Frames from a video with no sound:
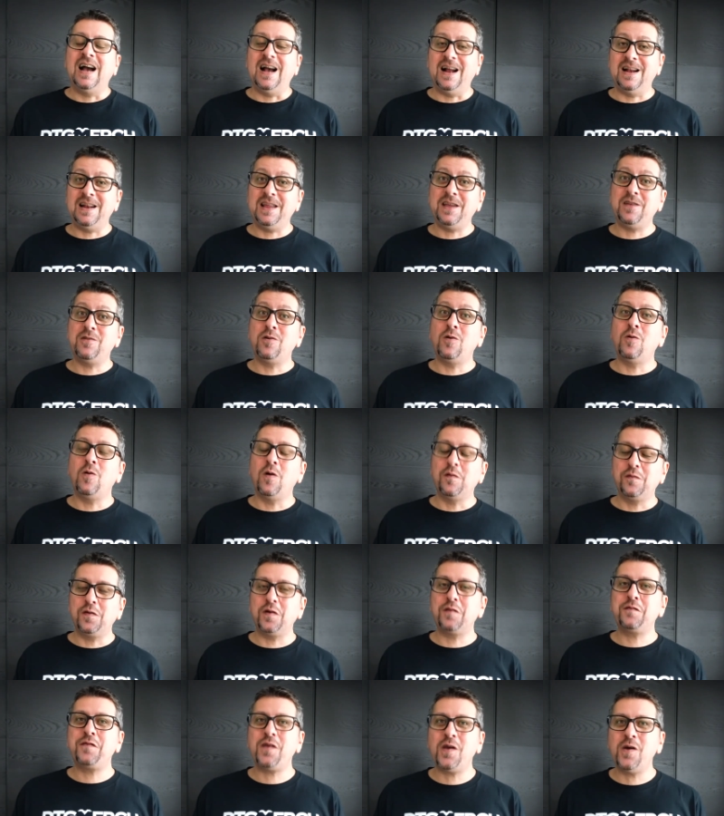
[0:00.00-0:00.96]
a little
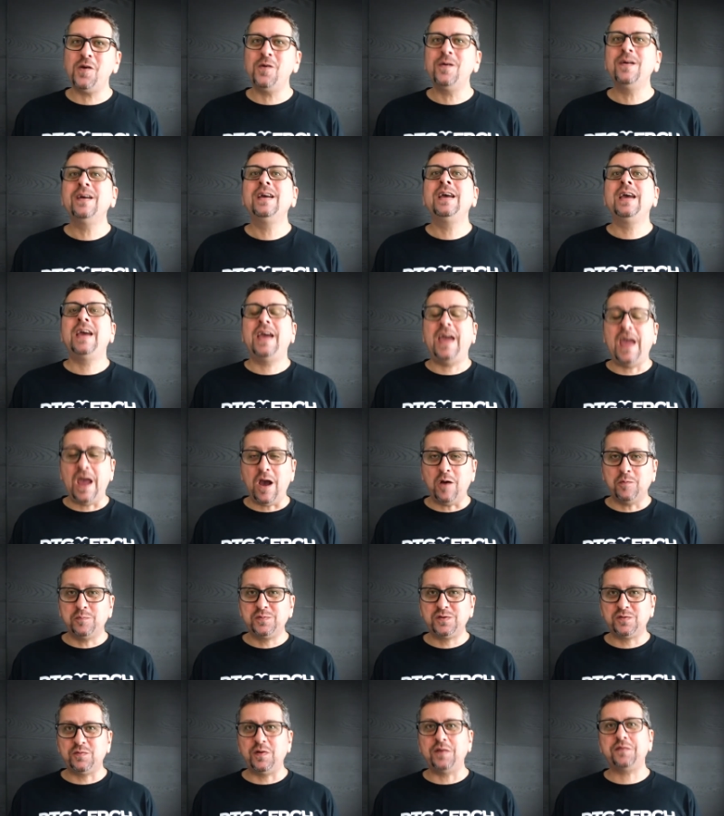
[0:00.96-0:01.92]
overview
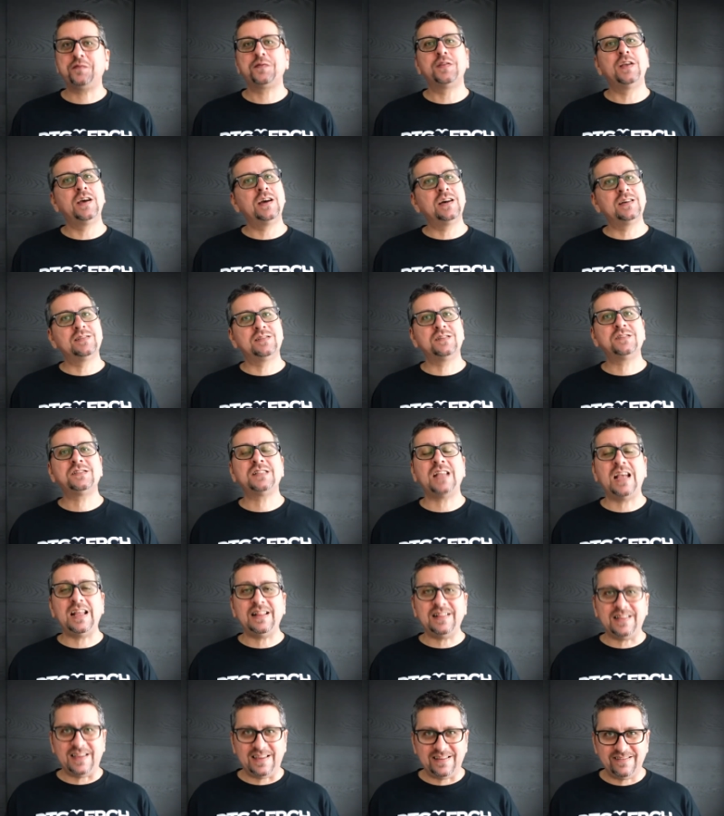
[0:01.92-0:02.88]
helps with the
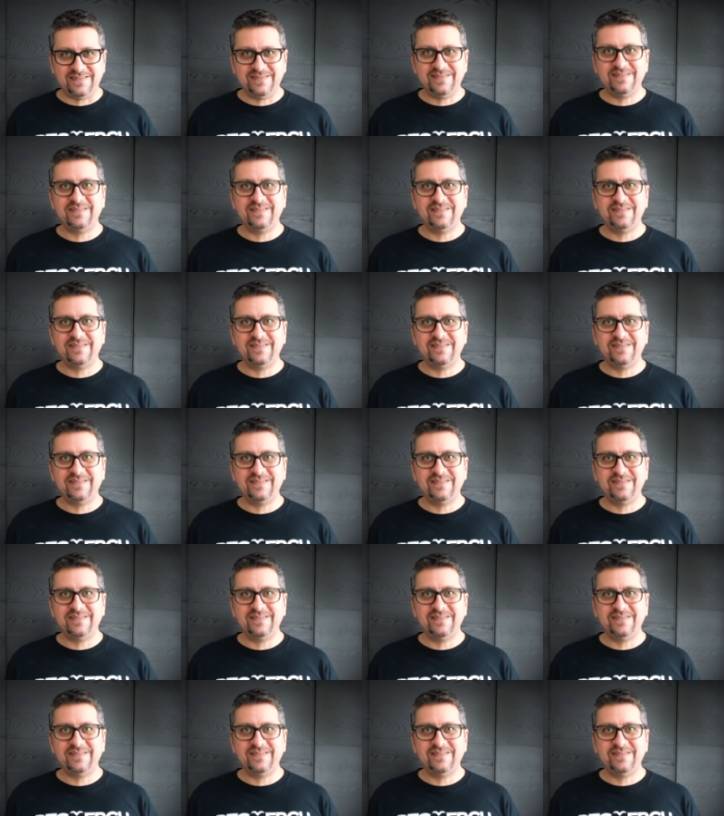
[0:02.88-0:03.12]
understanding.